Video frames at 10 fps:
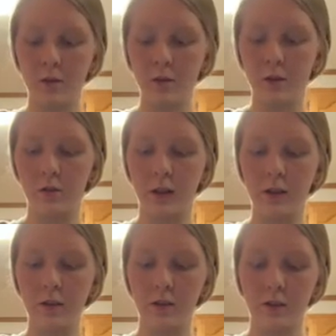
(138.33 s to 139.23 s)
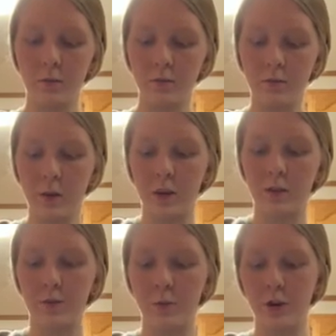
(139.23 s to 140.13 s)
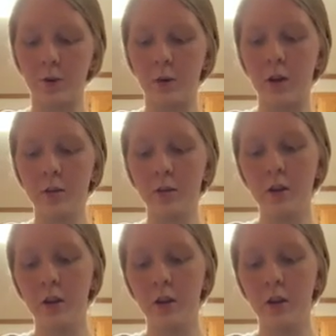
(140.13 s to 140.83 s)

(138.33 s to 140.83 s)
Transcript: So that's mixed pretty well.